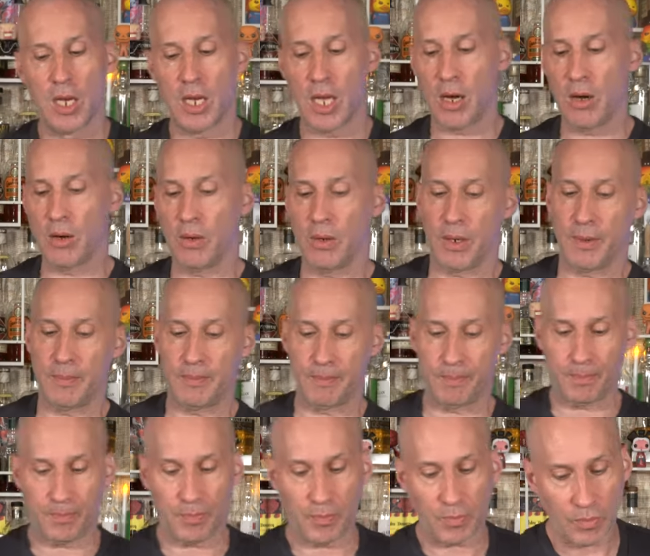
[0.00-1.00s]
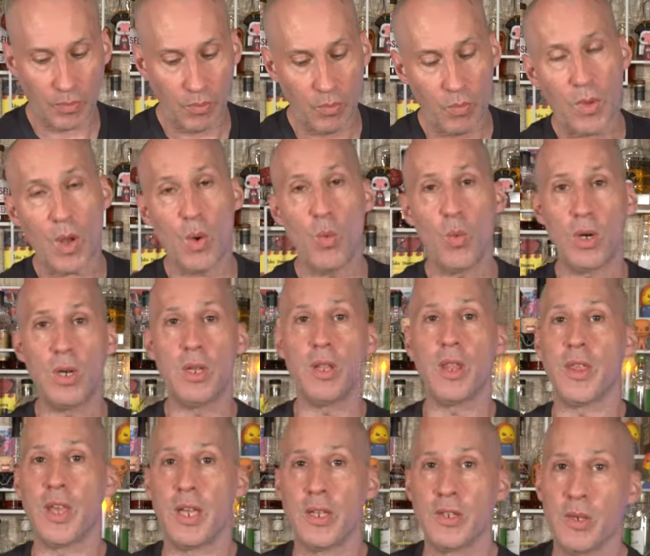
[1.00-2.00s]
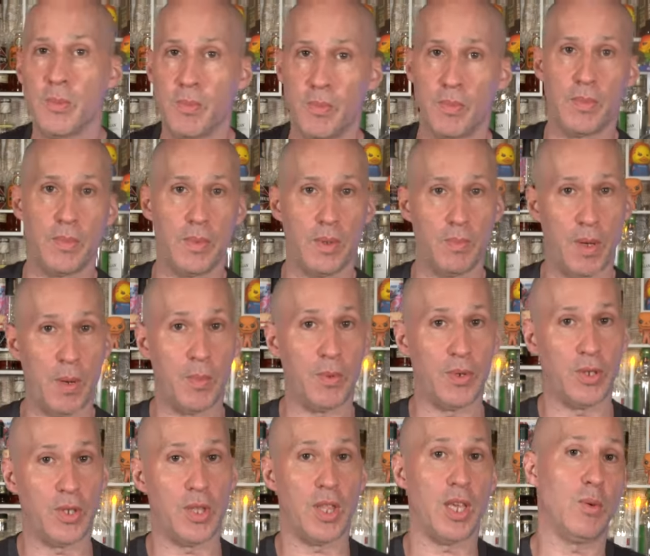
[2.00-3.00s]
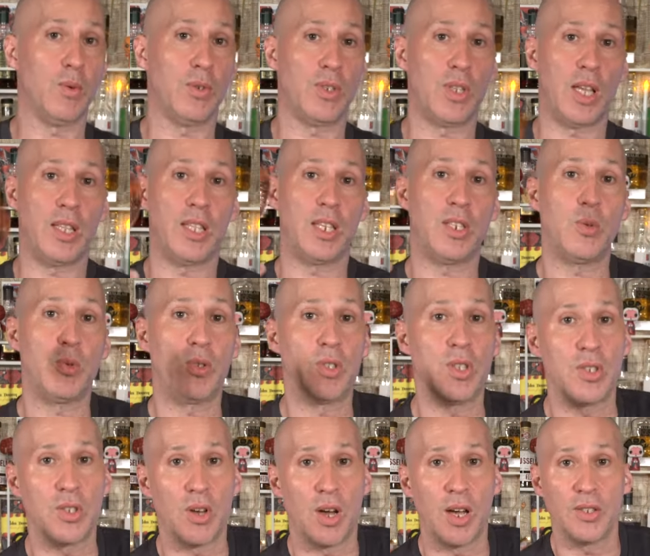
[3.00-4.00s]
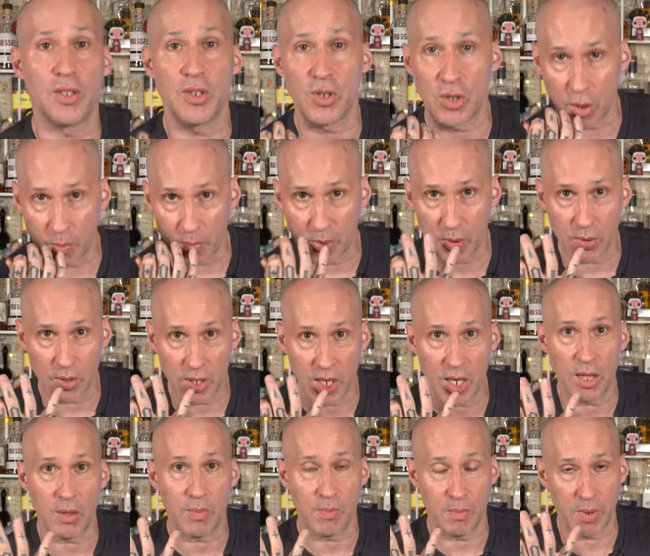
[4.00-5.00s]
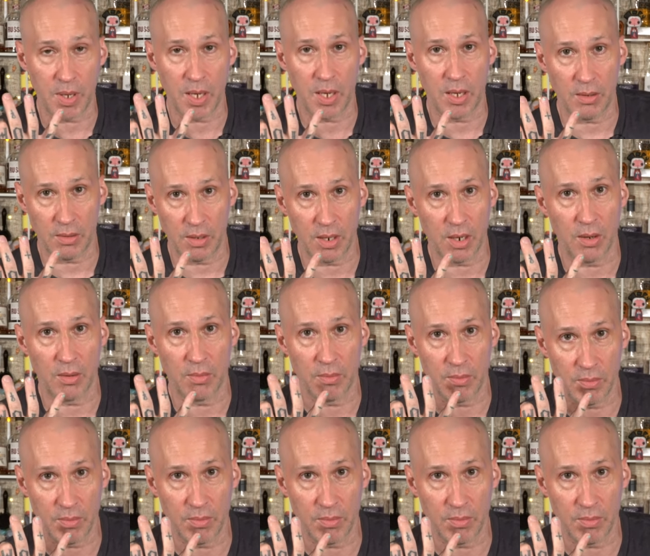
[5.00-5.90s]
Now, one of the things that people used to think was that this was designed to stop your teeth being, you know,